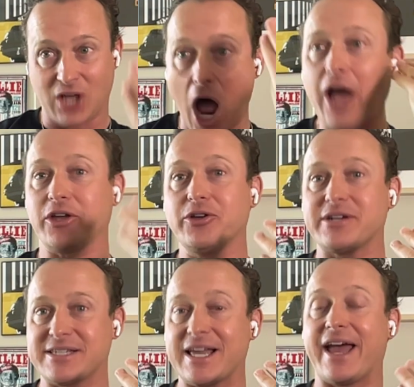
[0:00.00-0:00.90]
taught you
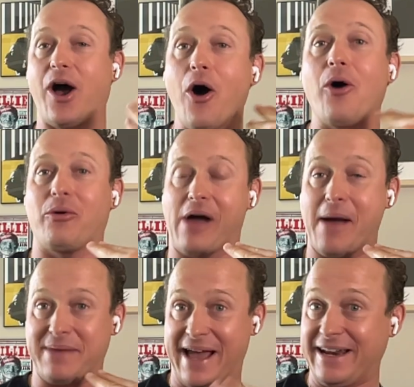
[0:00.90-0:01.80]
to say, oh,
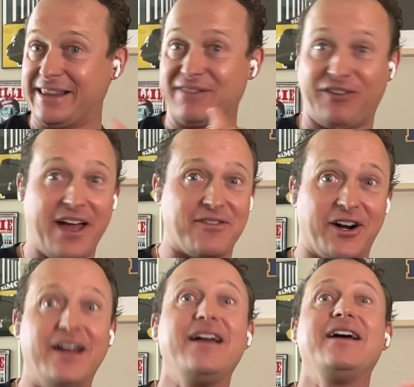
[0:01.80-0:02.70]
I'm getting the
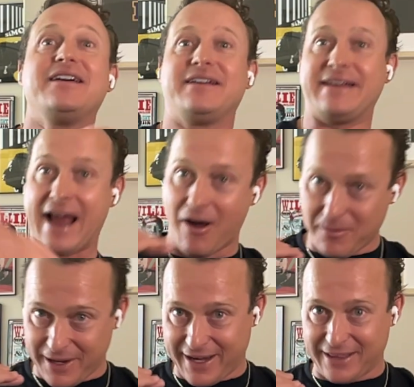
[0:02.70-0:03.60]
flavor. Now
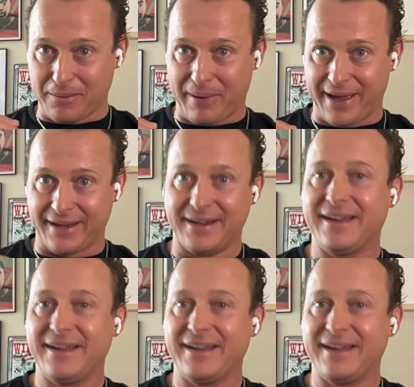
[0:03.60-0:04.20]
I'm going to get the pain.